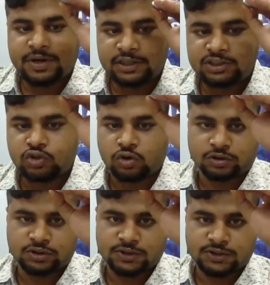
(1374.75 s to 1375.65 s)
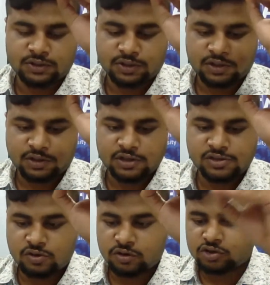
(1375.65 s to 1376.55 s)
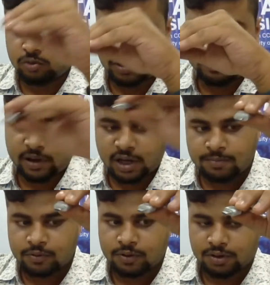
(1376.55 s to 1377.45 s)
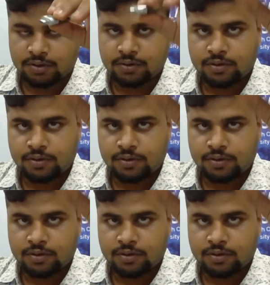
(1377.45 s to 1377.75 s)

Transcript: keystrokes over my computer.